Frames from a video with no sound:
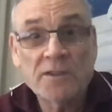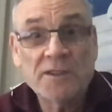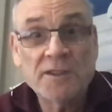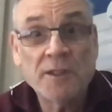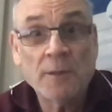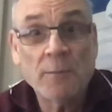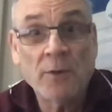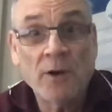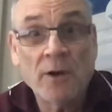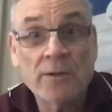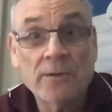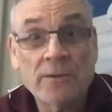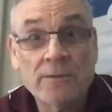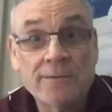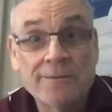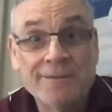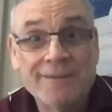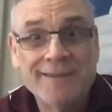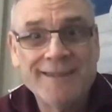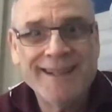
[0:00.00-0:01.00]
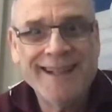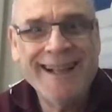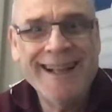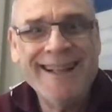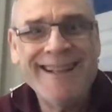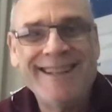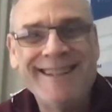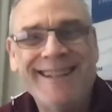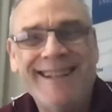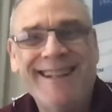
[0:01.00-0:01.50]
what's in the bottle.
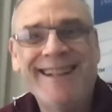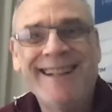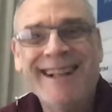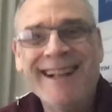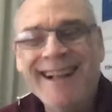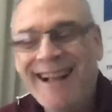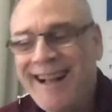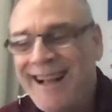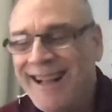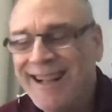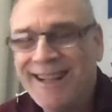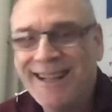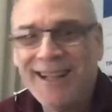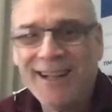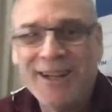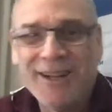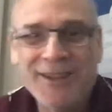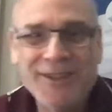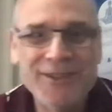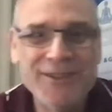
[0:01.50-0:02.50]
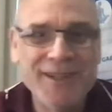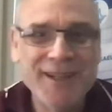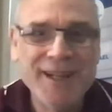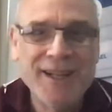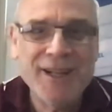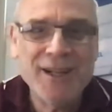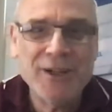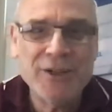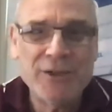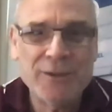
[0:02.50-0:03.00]
Hello,
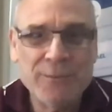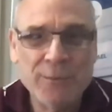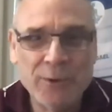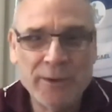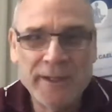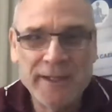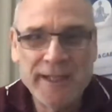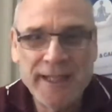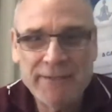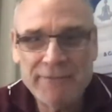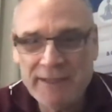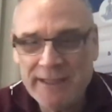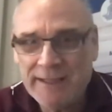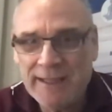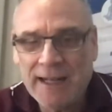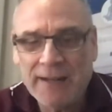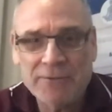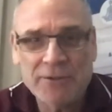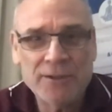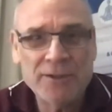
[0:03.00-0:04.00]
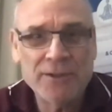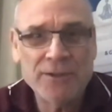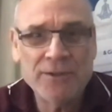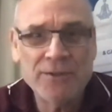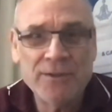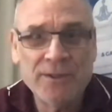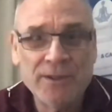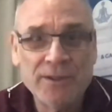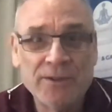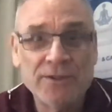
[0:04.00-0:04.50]
good morning, evening,
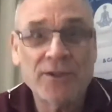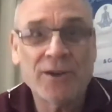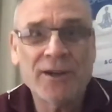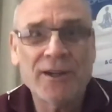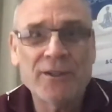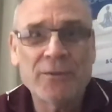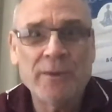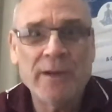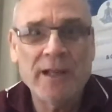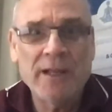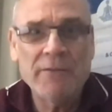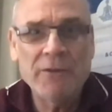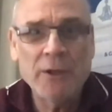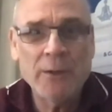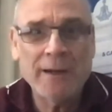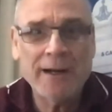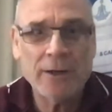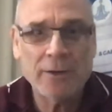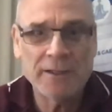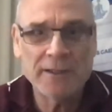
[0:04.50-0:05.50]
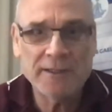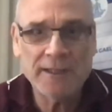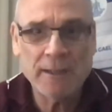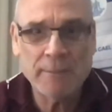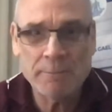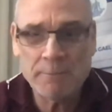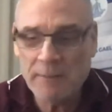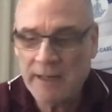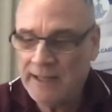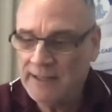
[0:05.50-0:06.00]
afternoon, night, wherever you are on this
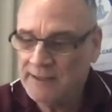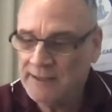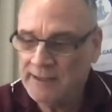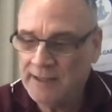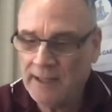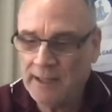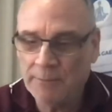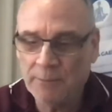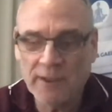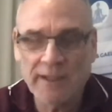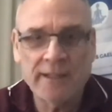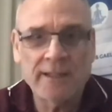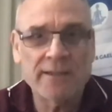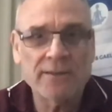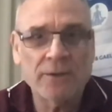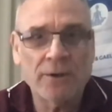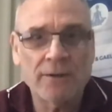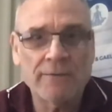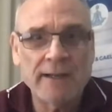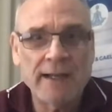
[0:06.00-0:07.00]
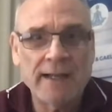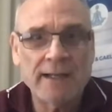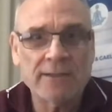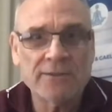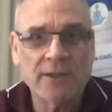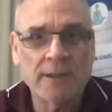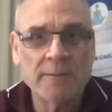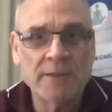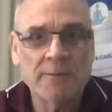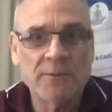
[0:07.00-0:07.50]
amazing planet of
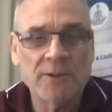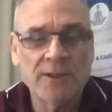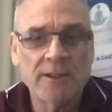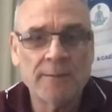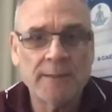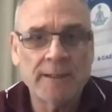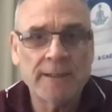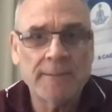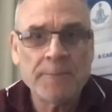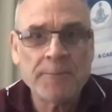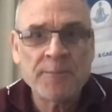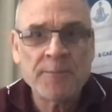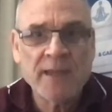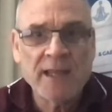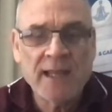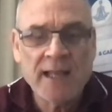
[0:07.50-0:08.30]
ours. I'm Tim Cooper,